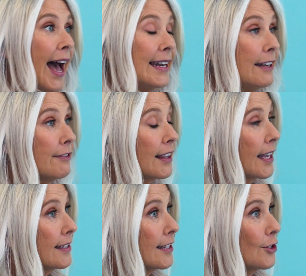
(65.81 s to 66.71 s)
And if the
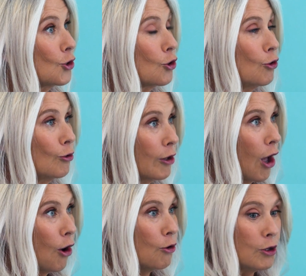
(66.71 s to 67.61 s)
lens is too
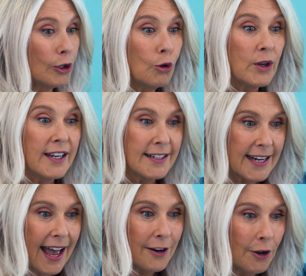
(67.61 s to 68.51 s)
low, you're looking
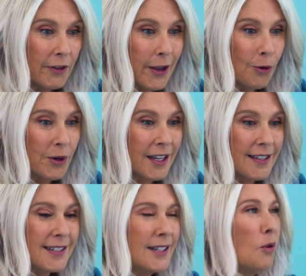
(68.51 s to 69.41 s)
down on the
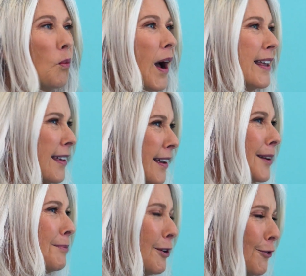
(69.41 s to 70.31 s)
audience in a way that
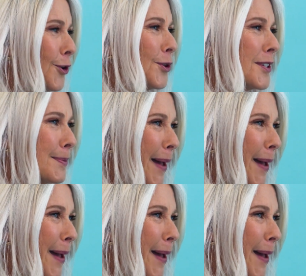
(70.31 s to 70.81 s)
can be viewed as